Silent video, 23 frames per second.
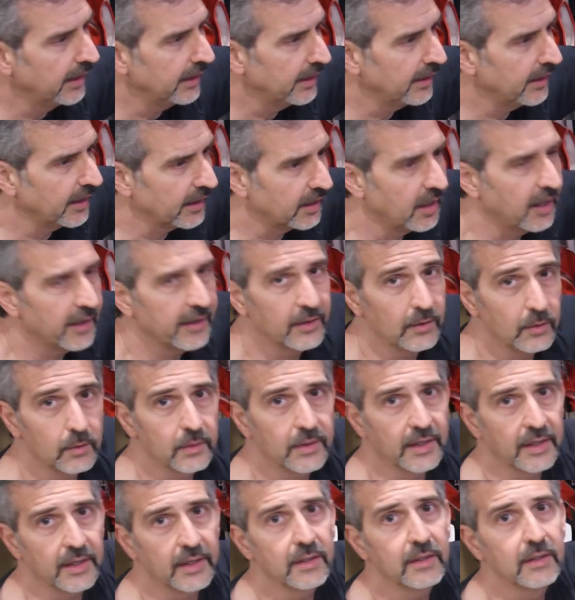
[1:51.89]
and I got it
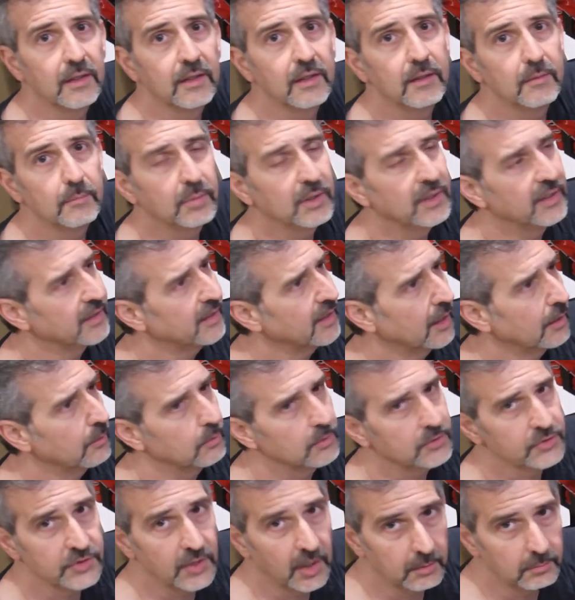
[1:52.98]
okay, but I
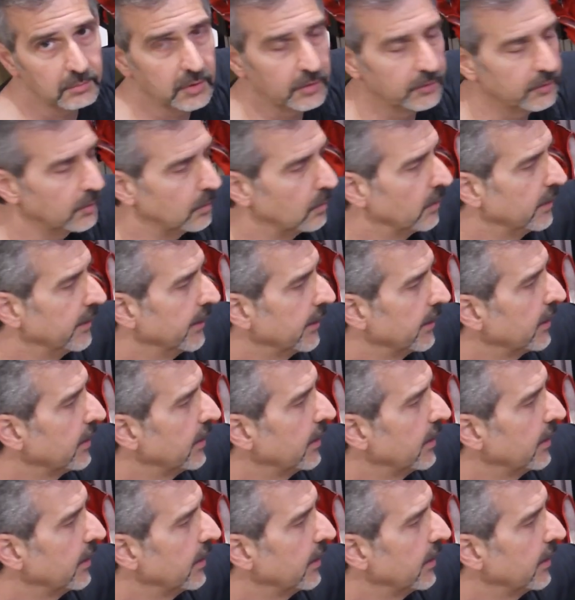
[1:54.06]
was not blown away.